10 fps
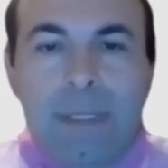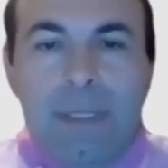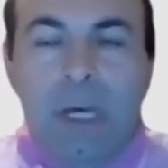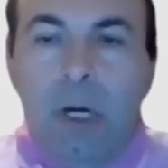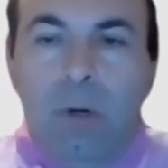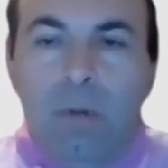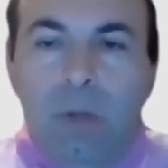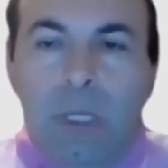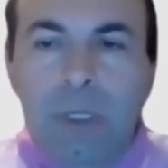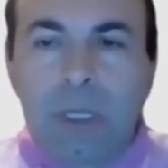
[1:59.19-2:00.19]
So
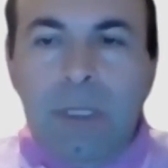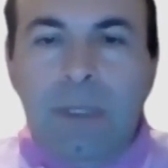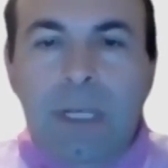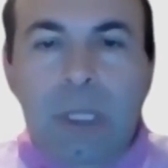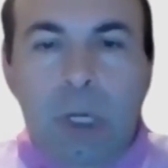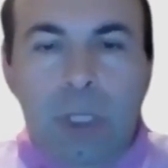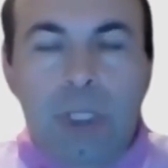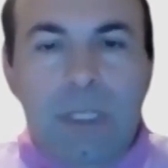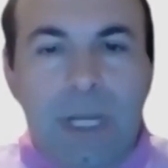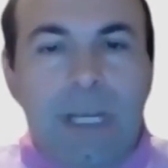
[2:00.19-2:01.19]
using the
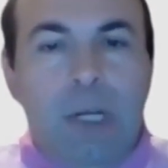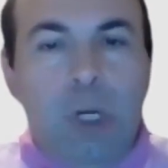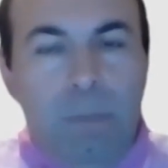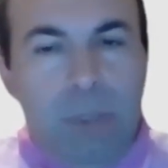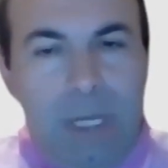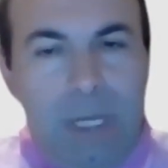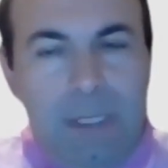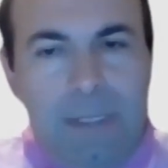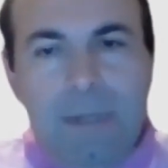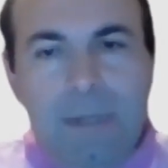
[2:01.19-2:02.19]
technologies that Allot possess,